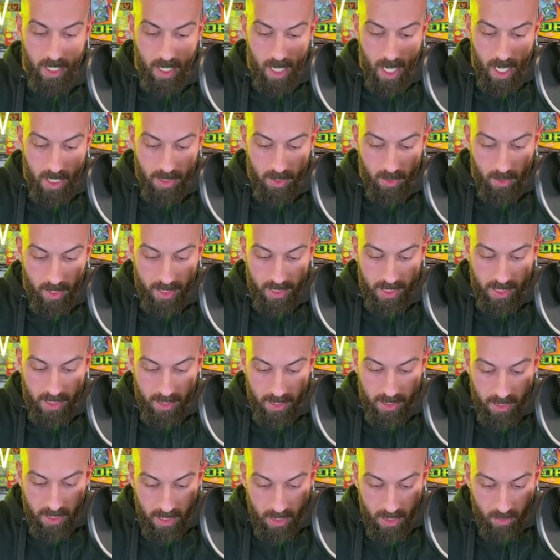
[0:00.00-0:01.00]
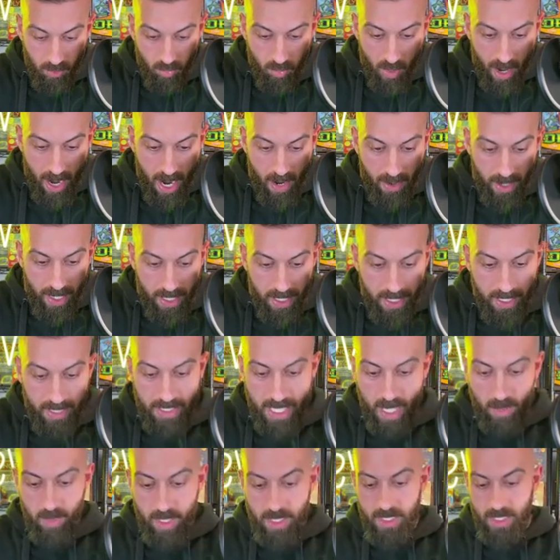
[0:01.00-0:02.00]
Uh, so this is the rare. It is
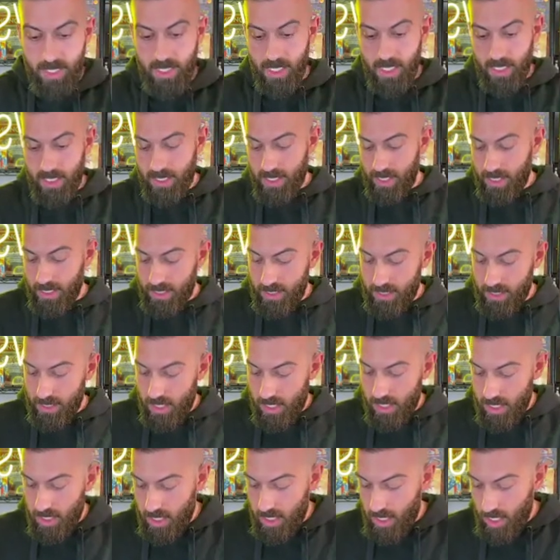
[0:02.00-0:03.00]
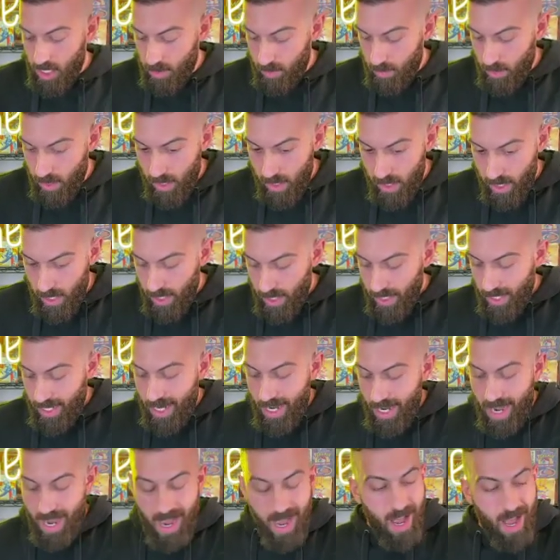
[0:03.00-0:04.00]
a Resistance Gym
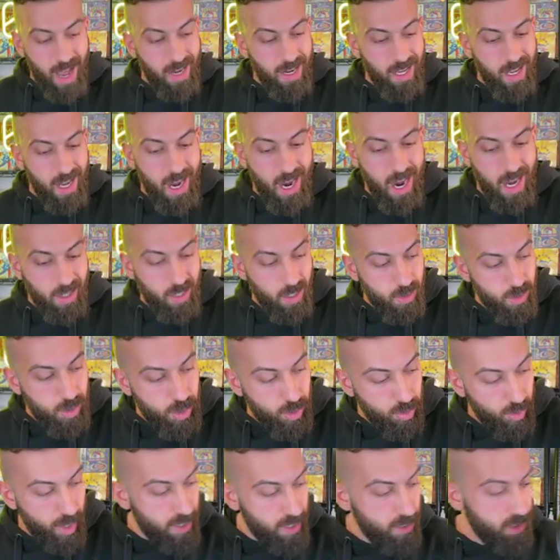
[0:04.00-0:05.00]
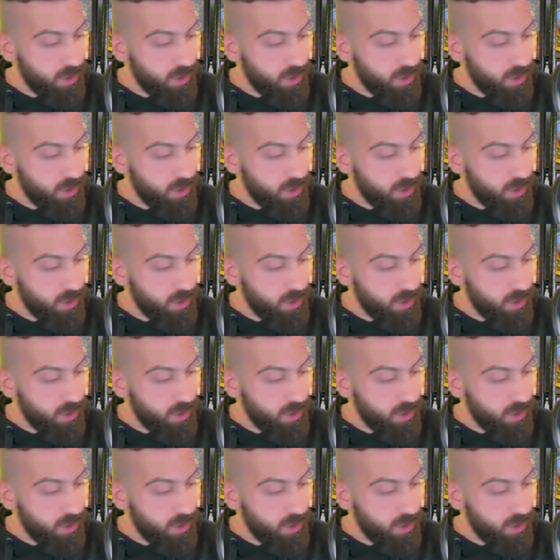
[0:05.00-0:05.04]
non-hollow trainer